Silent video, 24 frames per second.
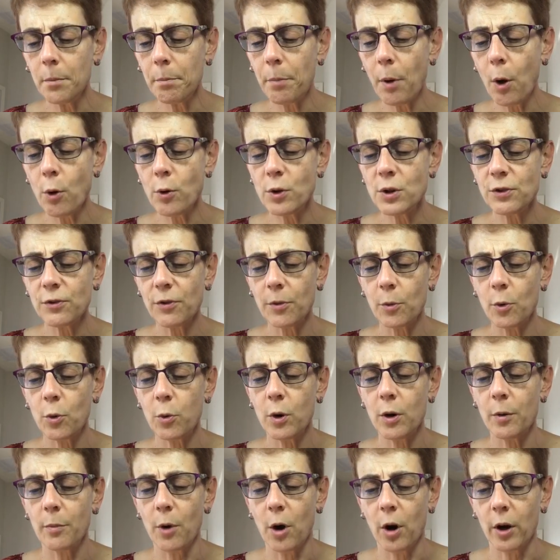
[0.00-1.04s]
post from
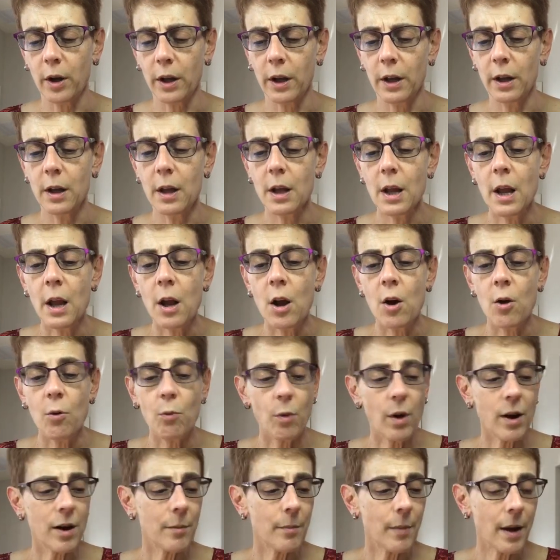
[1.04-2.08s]
Quilt Market.
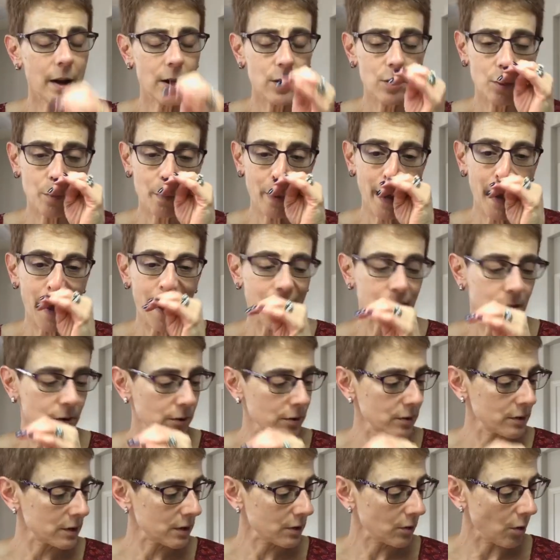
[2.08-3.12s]
One of my new
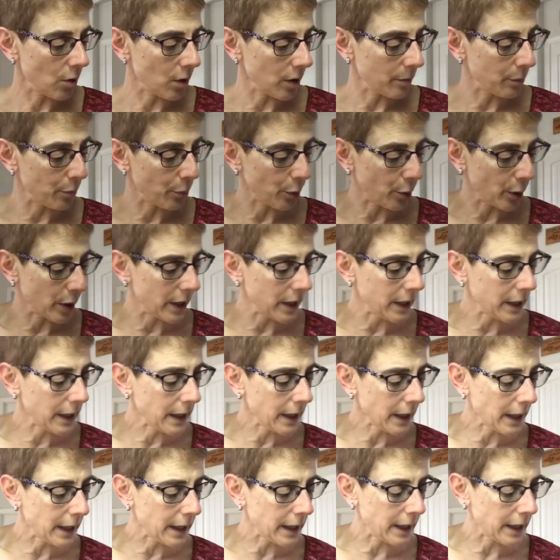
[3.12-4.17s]
patterns called Pretty
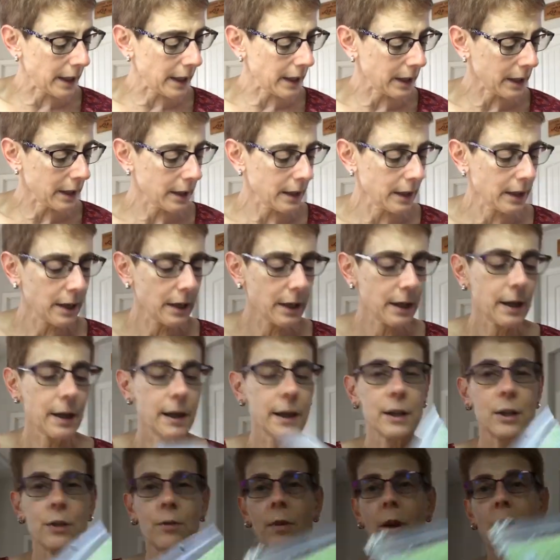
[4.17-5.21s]
Kitty,
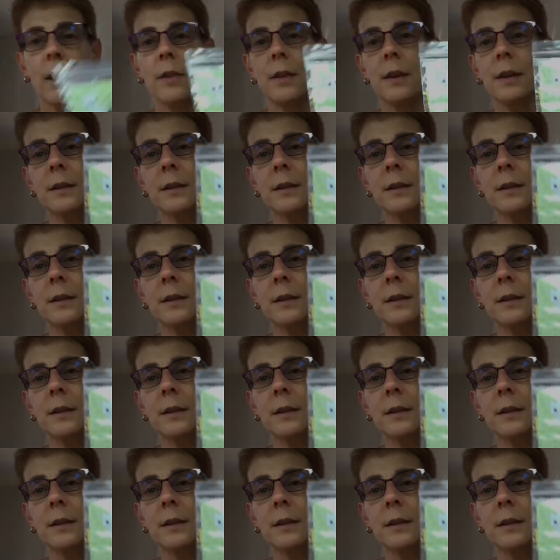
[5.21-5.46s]
it's red.